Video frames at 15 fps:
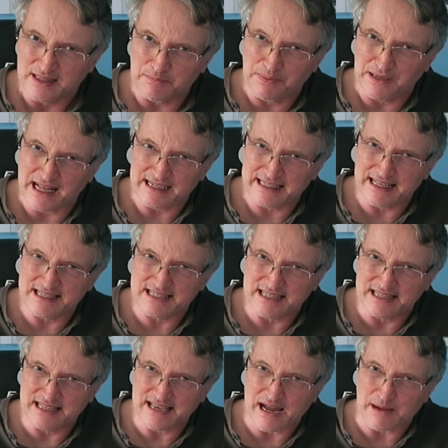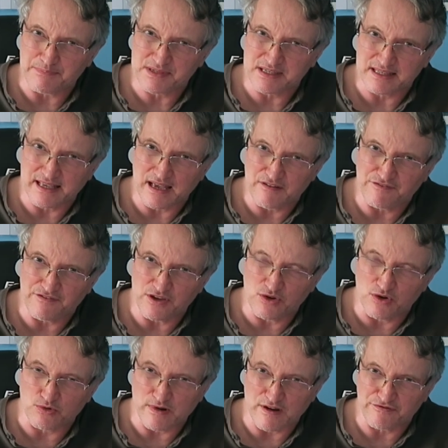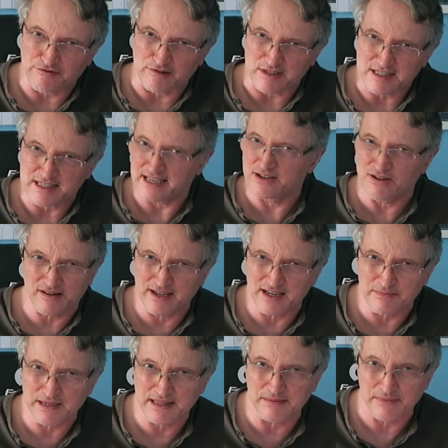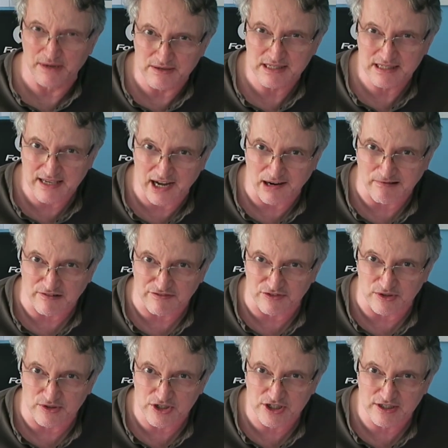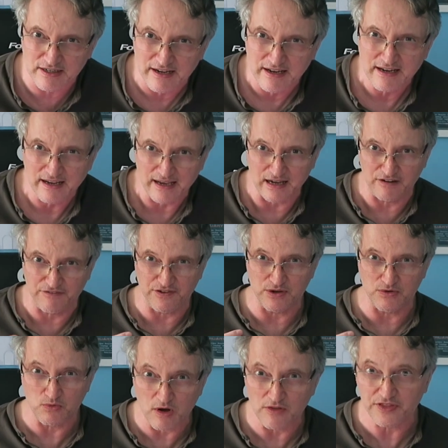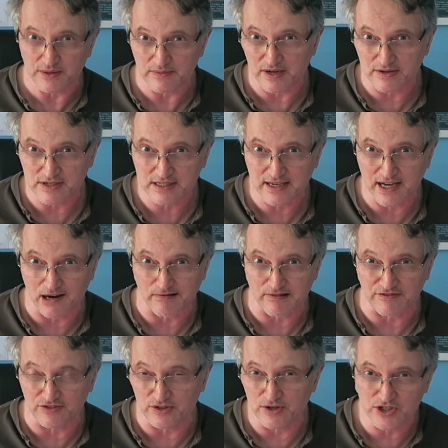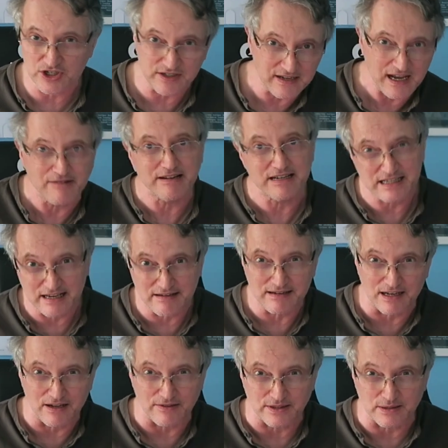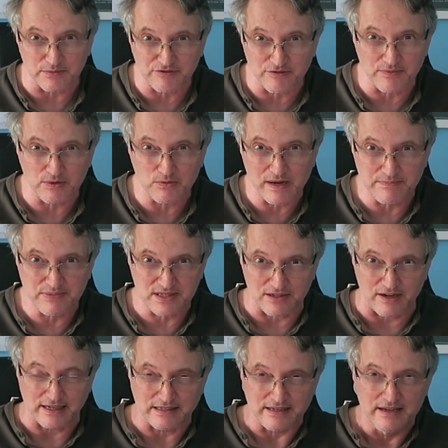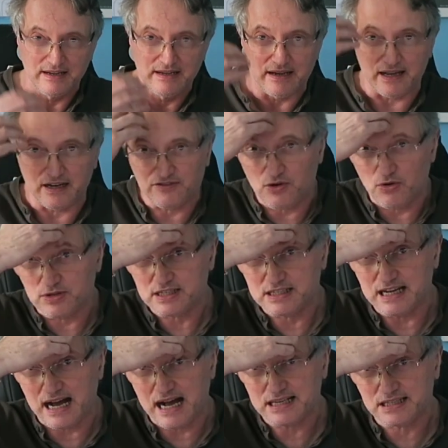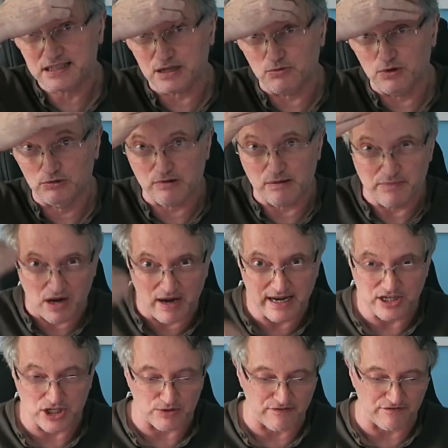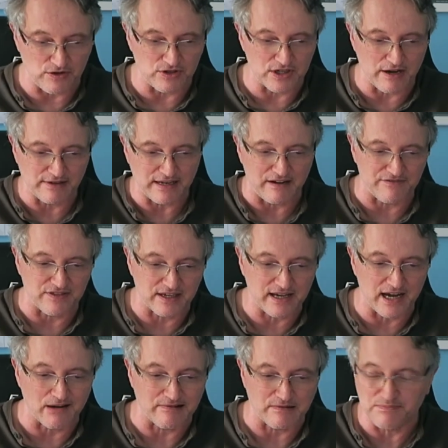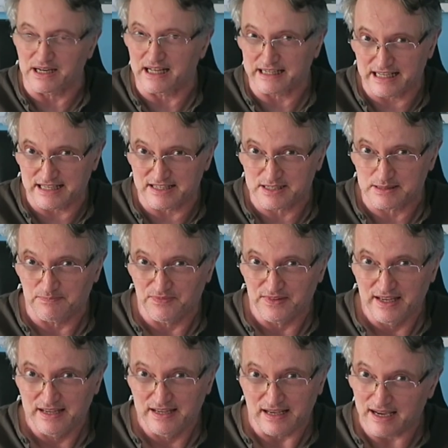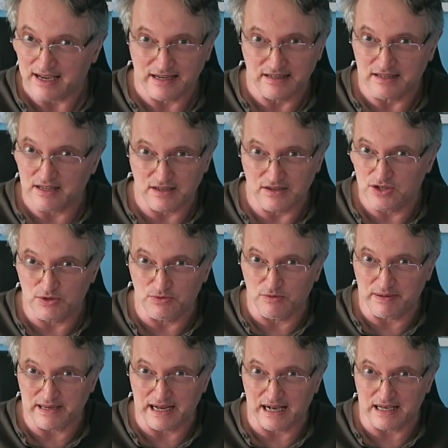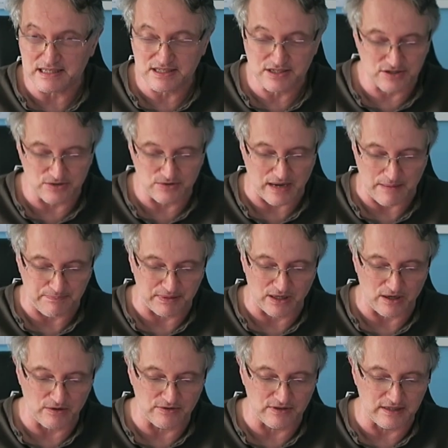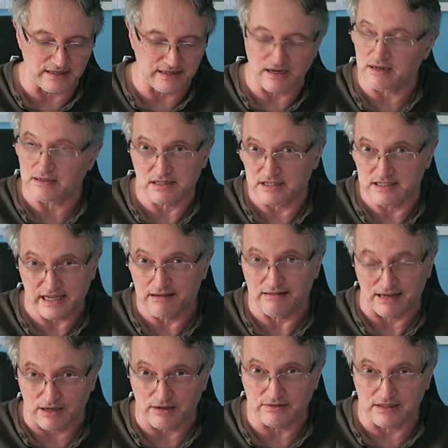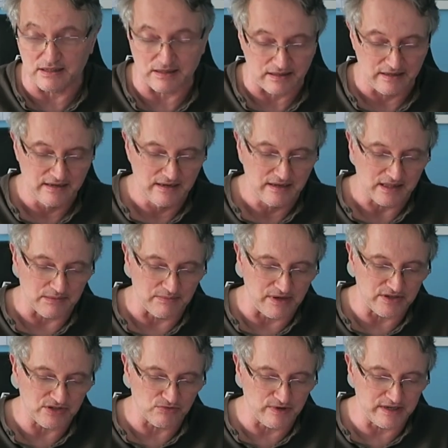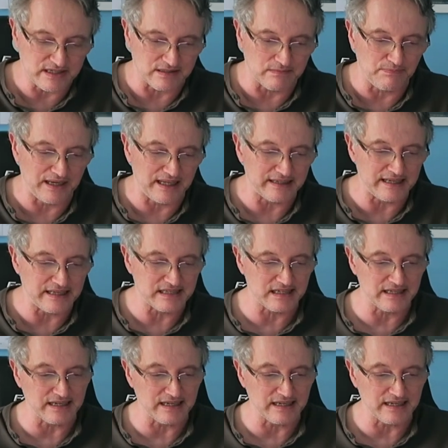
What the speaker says: the plugins and the apps are there for your reference. They're not going to be the most current version, and if you want the most current version, go and download them from the website. And of course, Tasker will remind you if you don't have the current plugins, and you will be asked to upload to download the most recent plugins